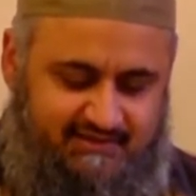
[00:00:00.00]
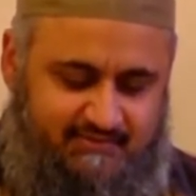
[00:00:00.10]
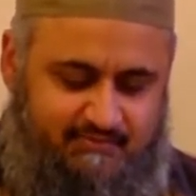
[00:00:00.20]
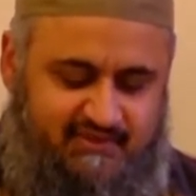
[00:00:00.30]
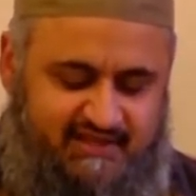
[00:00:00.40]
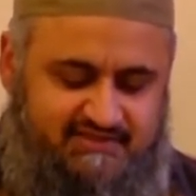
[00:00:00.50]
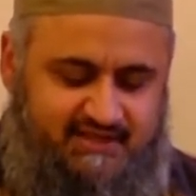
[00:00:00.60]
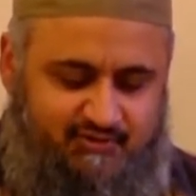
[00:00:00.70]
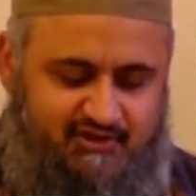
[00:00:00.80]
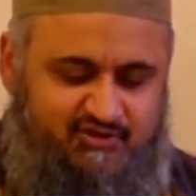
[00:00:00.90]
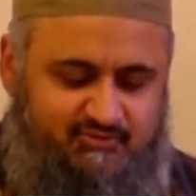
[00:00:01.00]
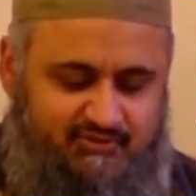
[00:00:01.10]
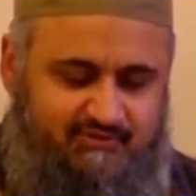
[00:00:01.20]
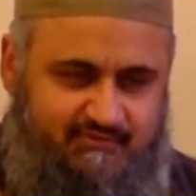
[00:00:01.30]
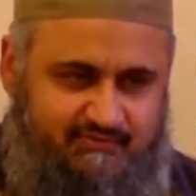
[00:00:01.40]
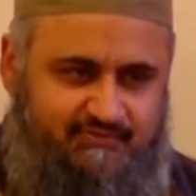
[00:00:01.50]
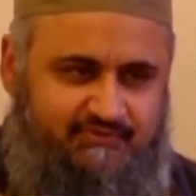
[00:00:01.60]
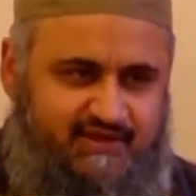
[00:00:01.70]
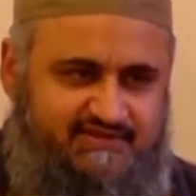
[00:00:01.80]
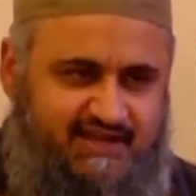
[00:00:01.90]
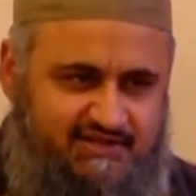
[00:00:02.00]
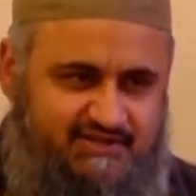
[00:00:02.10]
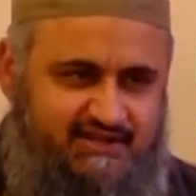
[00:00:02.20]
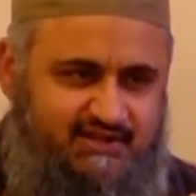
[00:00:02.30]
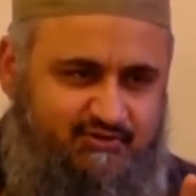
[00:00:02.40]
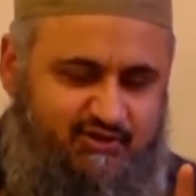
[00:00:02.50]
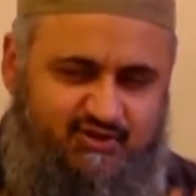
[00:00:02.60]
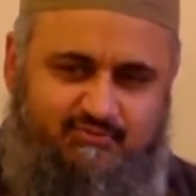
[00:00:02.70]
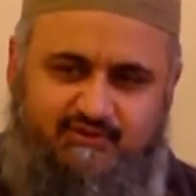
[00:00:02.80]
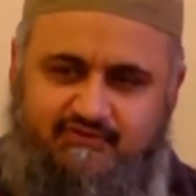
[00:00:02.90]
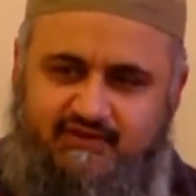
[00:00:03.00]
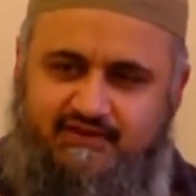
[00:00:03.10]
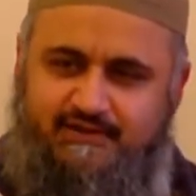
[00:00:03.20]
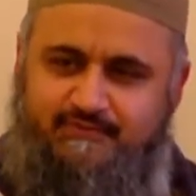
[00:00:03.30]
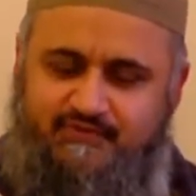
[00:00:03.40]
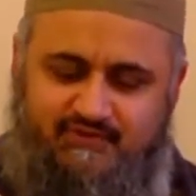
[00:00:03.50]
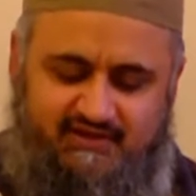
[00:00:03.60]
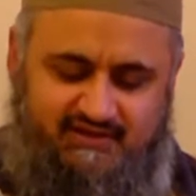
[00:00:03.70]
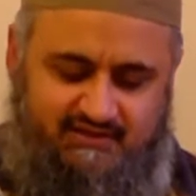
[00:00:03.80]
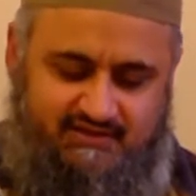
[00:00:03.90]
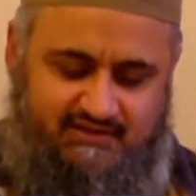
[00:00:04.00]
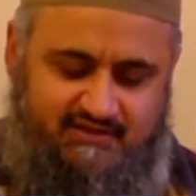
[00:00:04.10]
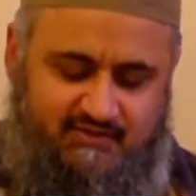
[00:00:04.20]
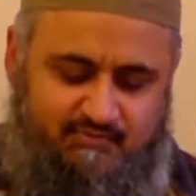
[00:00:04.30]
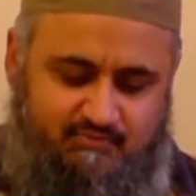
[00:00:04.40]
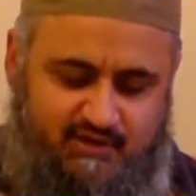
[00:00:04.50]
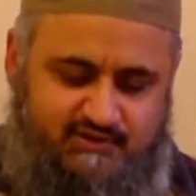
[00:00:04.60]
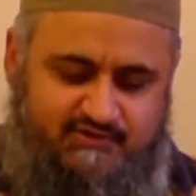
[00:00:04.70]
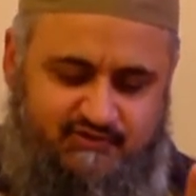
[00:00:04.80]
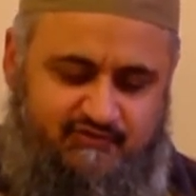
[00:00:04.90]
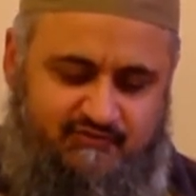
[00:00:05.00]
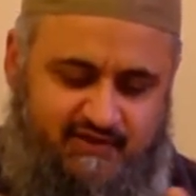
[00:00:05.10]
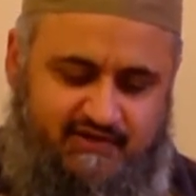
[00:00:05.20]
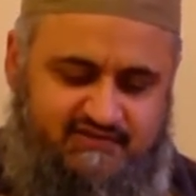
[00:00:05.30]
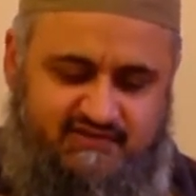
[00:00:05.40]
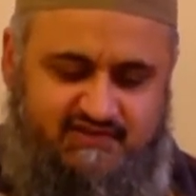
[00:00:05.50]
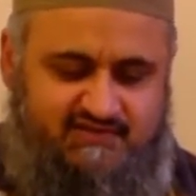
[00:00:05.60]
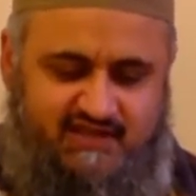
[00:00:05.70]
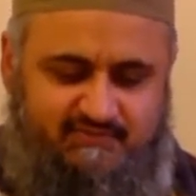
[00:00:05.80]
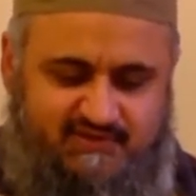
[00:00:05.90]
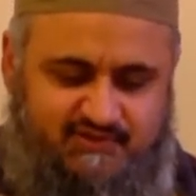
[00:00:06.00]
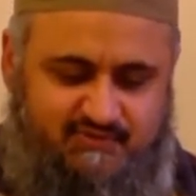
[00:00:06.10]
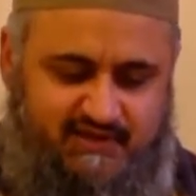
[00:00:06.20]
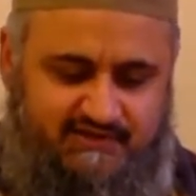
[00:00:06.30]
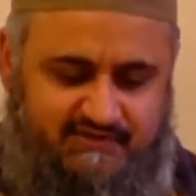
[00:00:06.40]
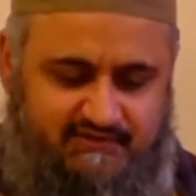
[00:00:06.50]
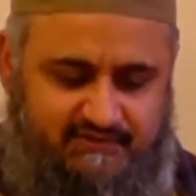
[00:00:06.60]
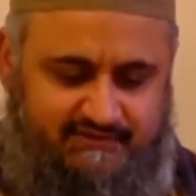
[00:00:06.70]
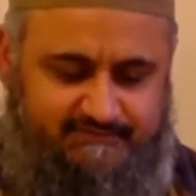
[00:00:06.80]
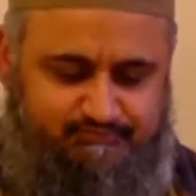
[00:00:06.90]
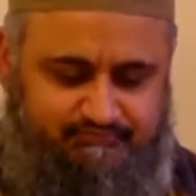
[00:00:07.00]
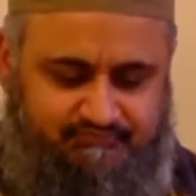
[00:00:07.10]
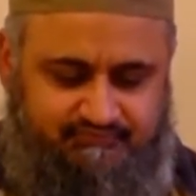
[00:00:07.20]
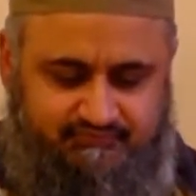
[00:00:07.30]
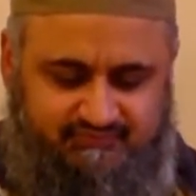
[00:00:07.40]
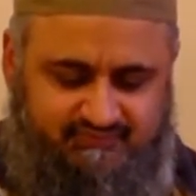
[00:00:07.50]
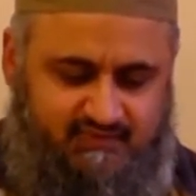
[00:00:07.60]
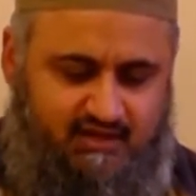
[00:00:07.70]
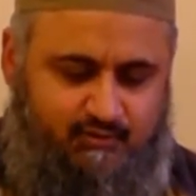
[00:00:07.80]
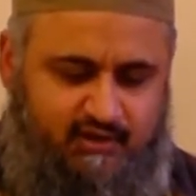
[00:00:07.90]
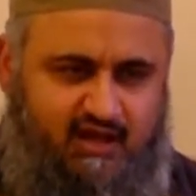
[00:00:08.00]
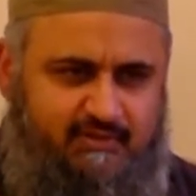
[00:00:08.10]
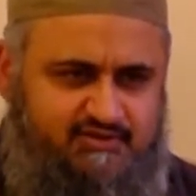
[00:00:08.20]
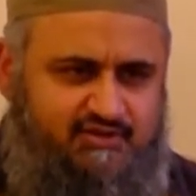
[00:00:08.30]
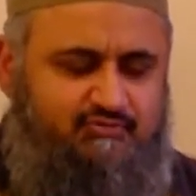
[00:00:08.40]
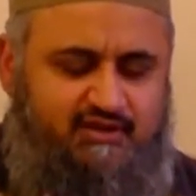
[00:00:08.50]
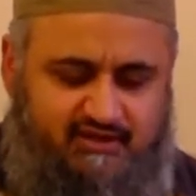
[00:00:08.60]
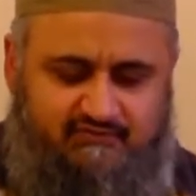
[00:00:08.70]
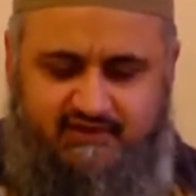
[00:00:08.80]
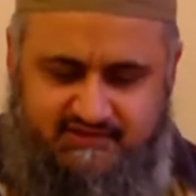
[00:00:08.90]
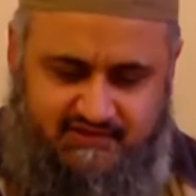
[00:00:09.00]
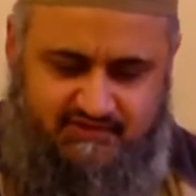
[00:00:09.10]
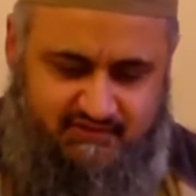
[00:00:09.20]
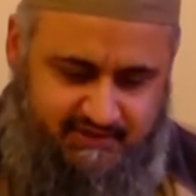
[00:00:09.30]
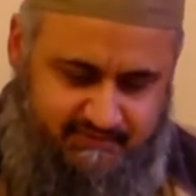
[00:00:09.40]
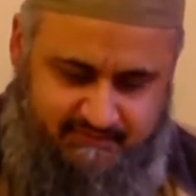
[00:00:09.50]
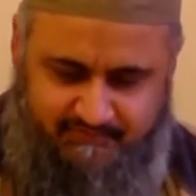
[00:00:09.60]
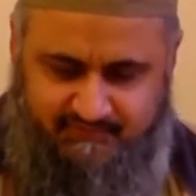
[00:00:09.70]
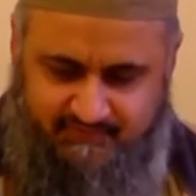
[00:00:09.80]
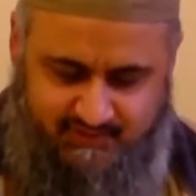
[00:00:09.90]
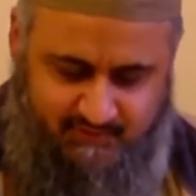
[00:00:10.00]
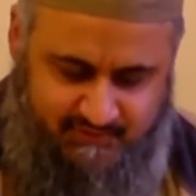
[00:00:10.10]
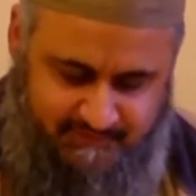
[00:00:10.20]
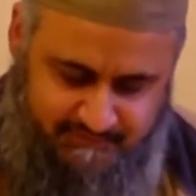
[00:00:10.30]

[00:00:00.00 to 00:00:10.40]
But that's an incredible, that's actually an incredible figure, right? Most of us is just empty space, right? We're coming to the Quranic verses, all right? Don't worry.